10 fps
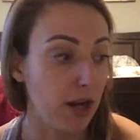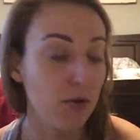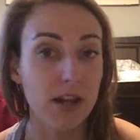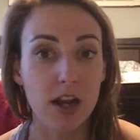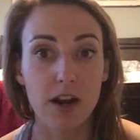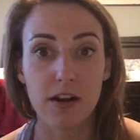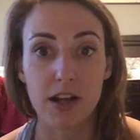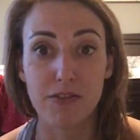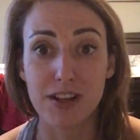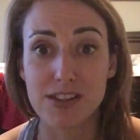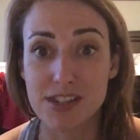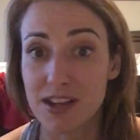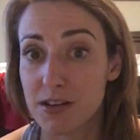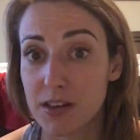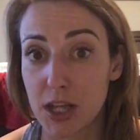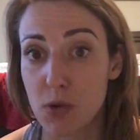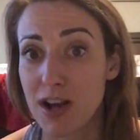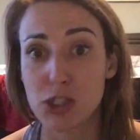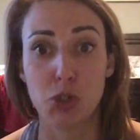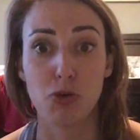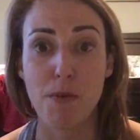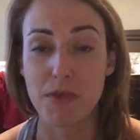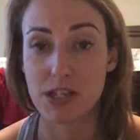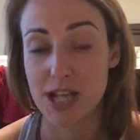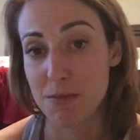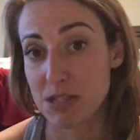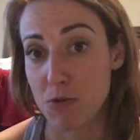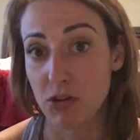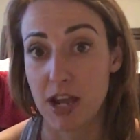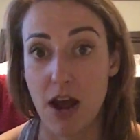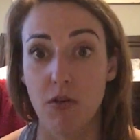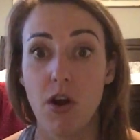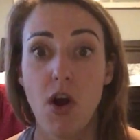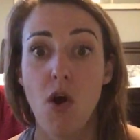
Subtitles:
I don't care if it's that you guys grew up in the same small town,